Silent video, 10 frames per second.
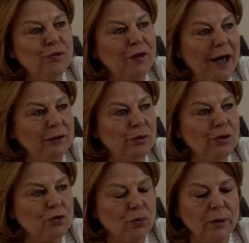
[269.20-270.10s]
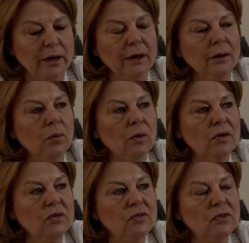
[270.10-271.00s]
we've had with the Troika
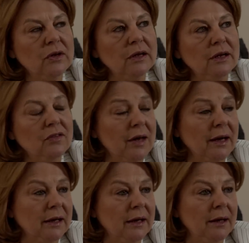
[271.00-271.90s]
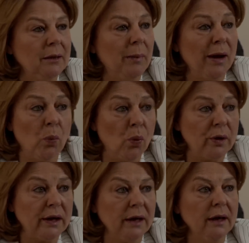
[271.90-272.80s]
was uh, exactly my
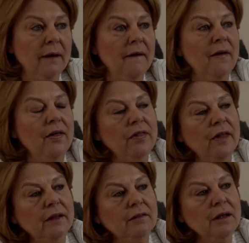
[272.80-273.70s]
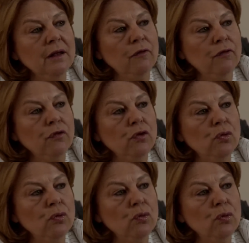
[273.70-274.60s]
warning that if
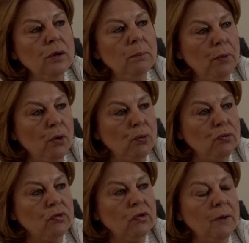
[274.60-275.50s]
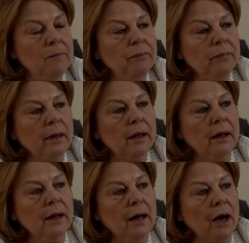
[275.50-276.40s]
you impose
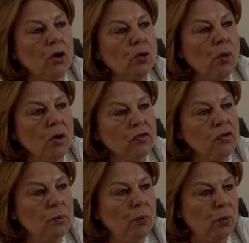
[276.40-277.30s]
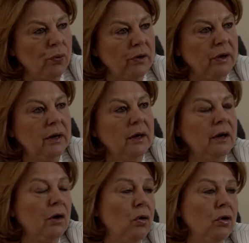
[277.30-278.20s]
uh, across the board in
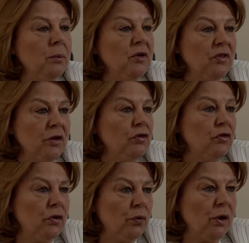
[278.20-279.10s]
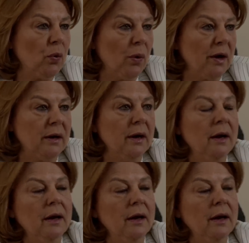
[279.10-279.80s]
an economy such as the Greek one,